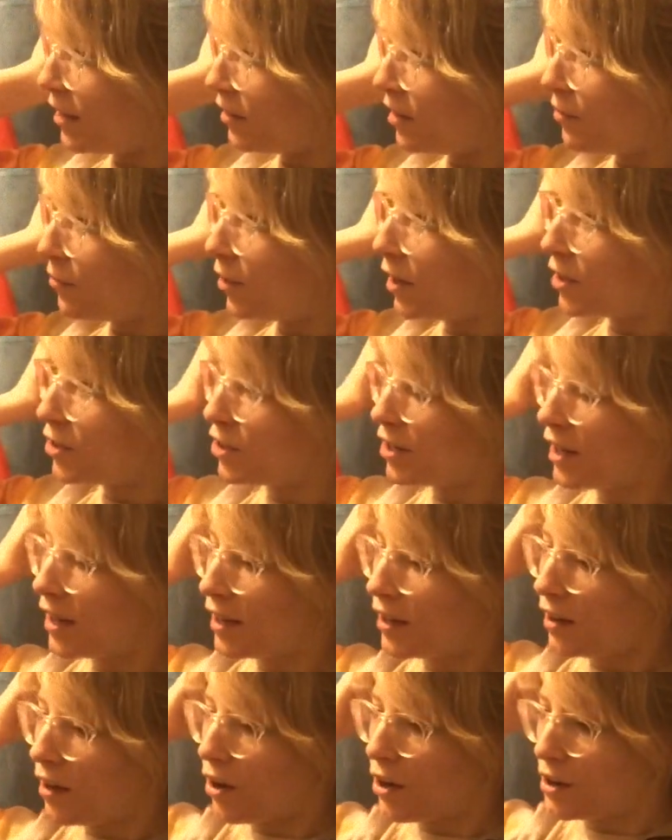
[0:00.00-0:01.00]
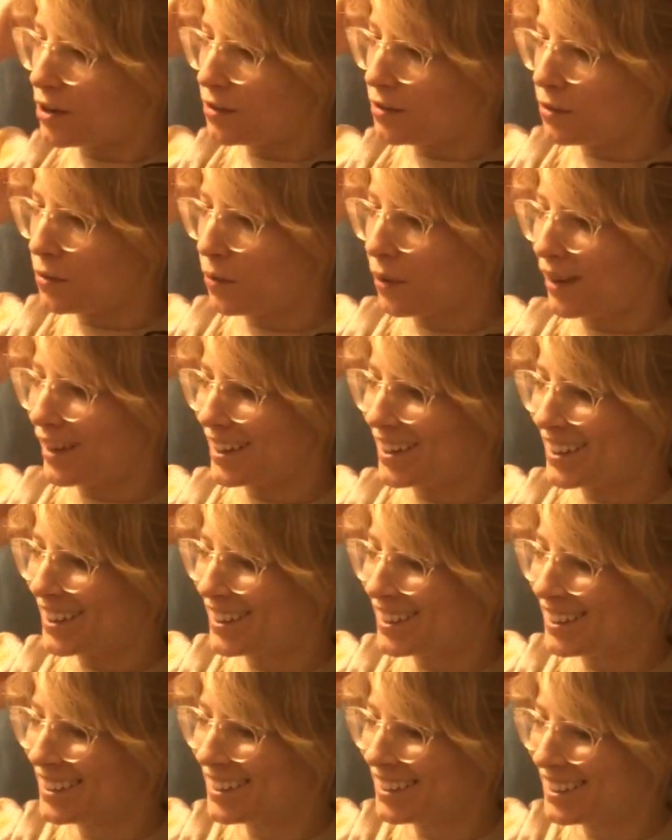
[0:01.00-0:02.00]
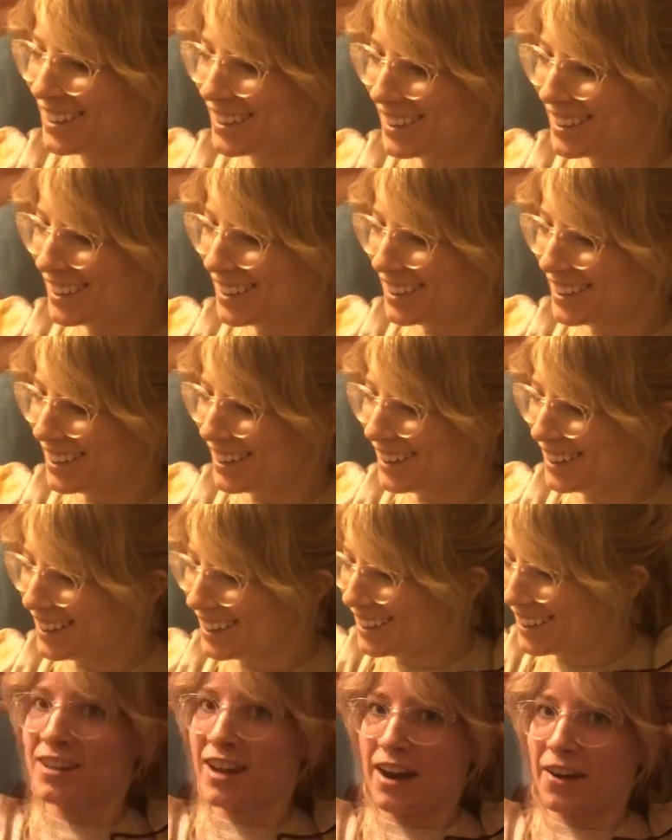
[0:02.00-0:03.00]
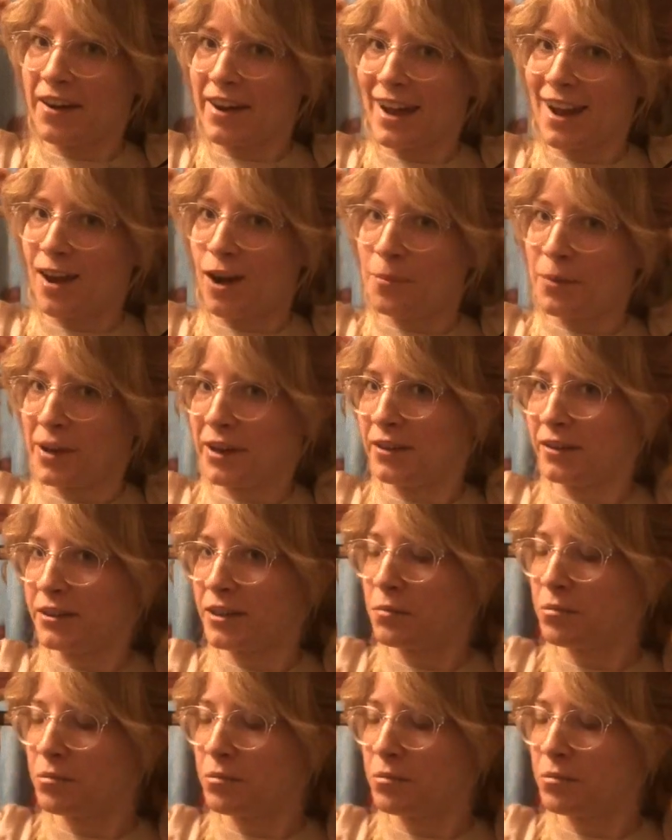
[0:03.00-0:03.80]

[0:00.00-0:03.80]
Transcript: love watching Are You the One? Airing out all my guilty